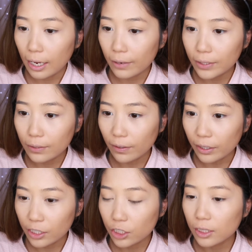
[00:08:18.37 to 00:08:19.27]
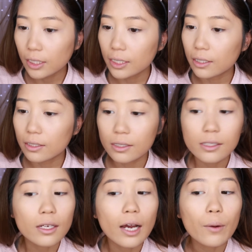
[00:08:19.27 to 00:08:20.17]
of the foundation
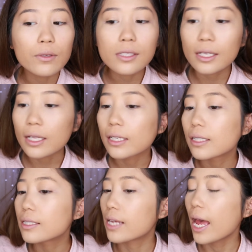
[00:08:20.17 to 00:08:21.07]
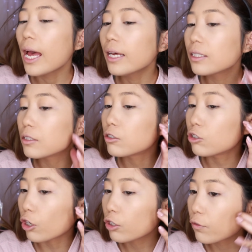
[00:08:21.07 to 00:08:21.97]
is, I would say, like a tad
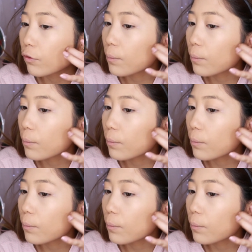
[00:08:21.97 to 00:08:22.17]
dark for